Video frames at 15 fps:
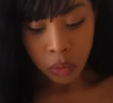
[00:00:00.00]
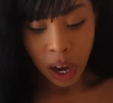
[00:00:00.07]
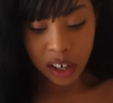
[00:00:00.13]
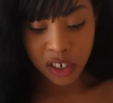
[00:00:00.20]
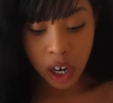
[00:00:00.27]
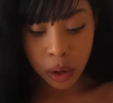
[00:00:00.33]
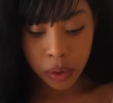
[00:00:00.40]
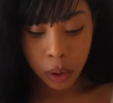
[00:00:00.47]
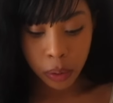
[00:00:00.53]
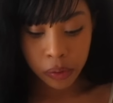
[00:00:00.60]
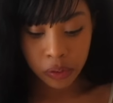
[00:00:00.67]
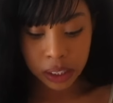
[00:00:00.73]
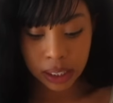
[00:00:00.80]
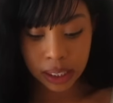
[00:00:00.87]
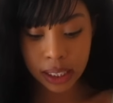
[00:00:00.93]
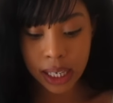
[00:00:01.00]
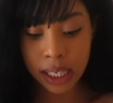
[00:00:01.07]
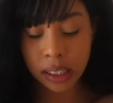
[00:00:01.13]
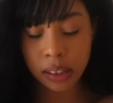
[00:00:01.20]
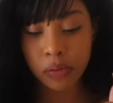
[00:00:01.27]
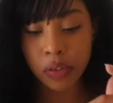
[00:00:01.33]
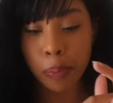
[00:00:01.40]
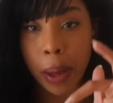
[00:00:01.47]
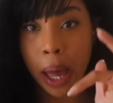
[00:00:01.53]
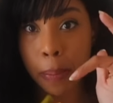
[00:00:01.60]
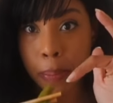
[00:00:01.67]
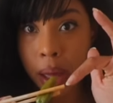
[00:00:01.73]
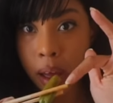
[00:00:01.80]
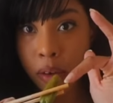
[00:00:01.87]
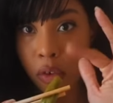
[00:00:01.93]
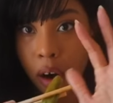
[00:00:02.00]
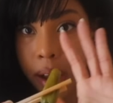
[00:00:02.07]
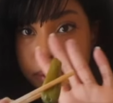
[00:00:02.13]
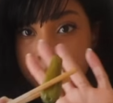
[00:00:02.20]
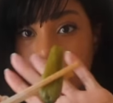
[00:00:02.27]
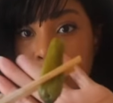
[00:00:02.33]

I don't know if it's the taste of the pepper, right?